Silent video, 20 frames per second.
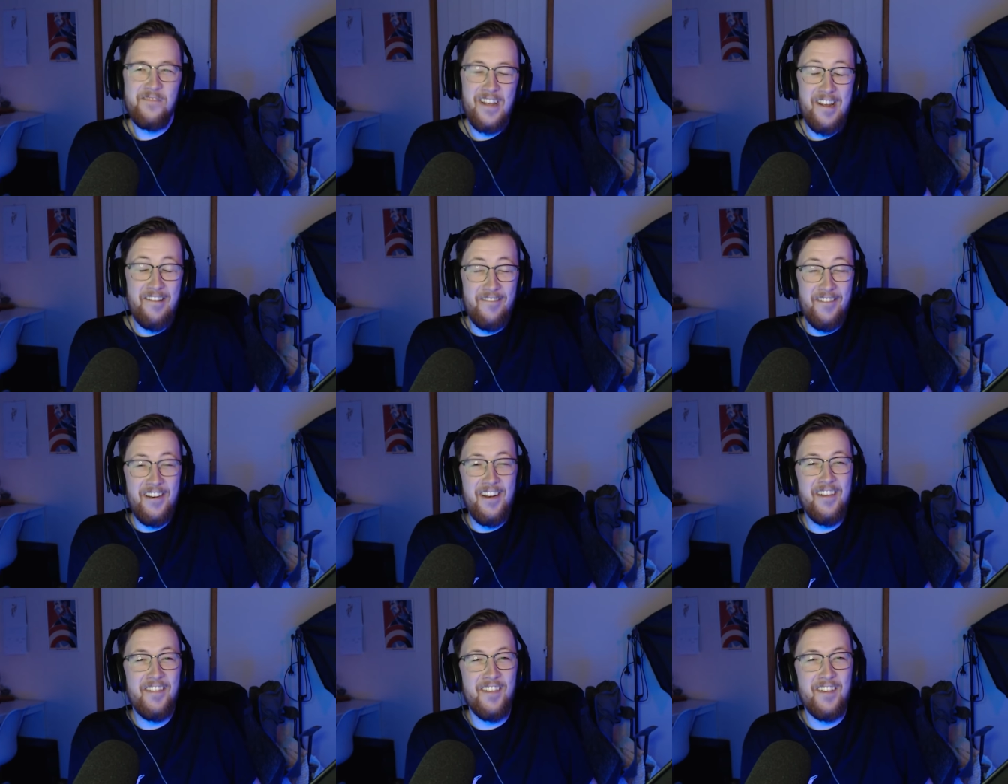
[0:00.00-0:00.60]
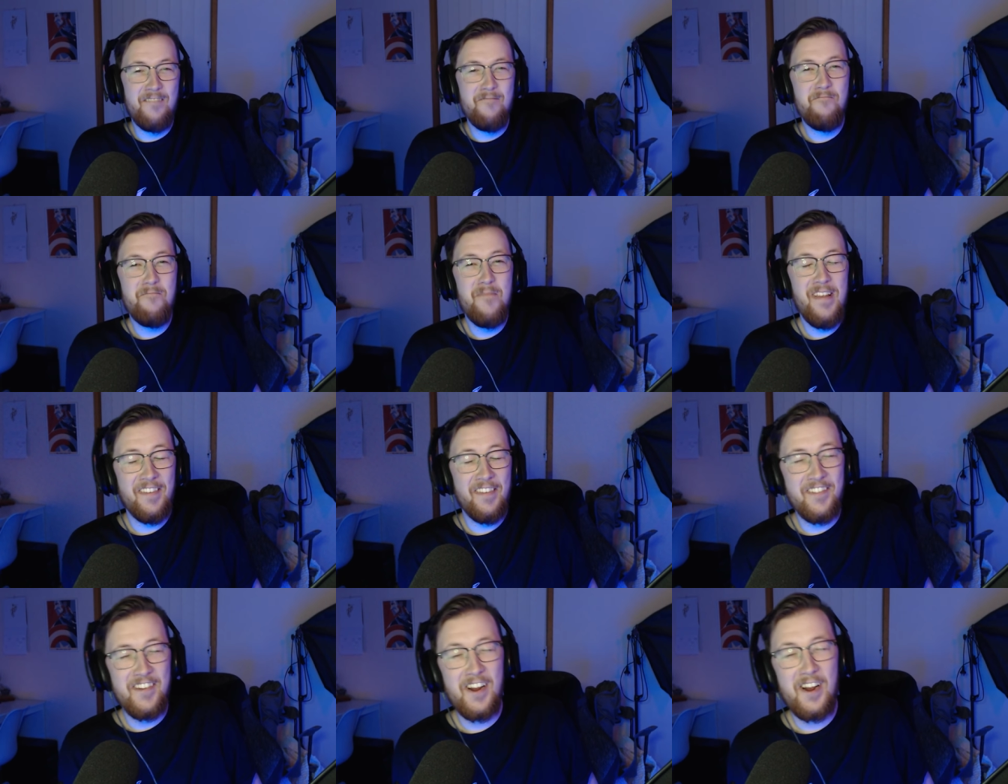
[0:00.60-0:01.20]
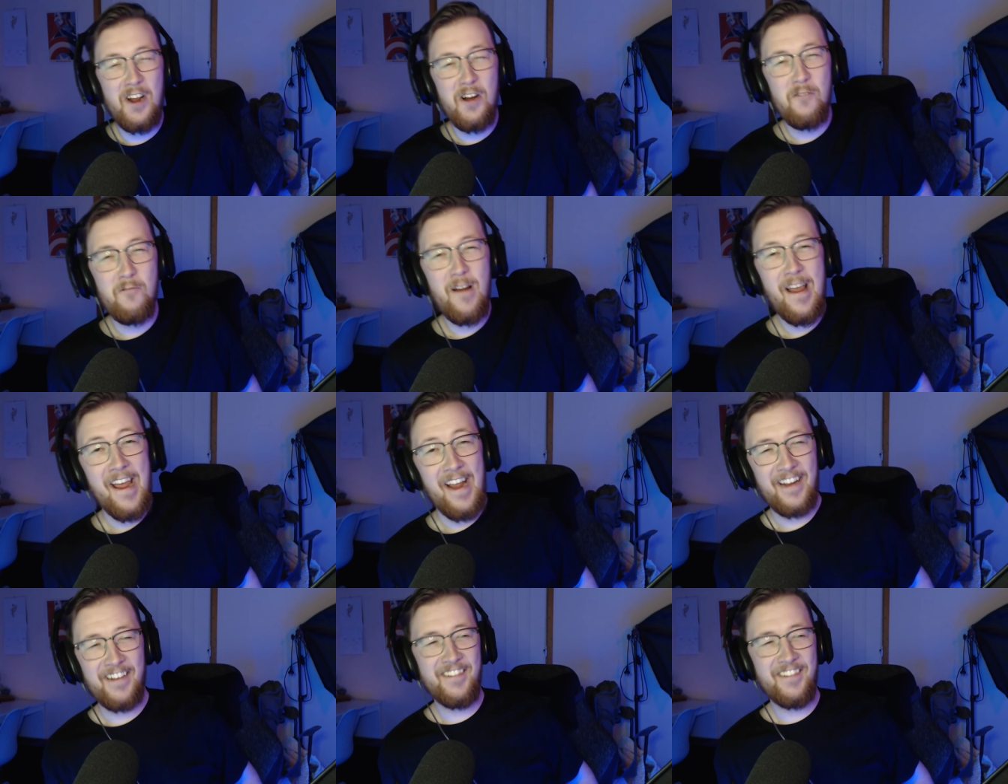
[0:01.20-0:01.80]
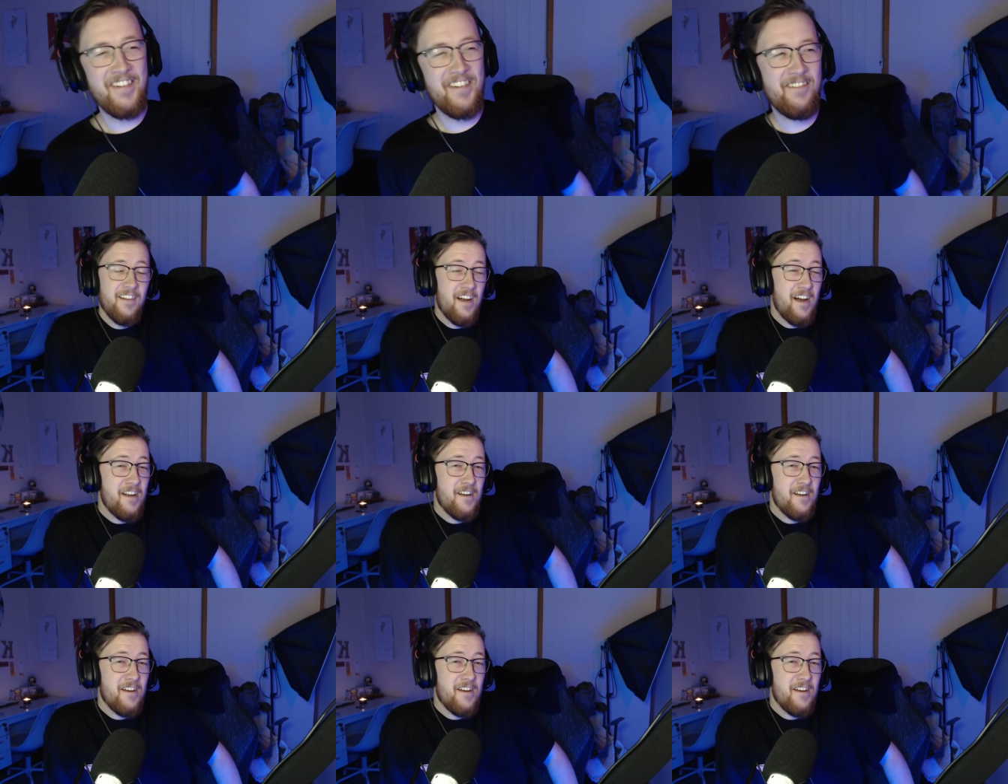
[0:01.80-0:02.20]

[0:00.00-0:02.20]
If it isn't Mr. Correct.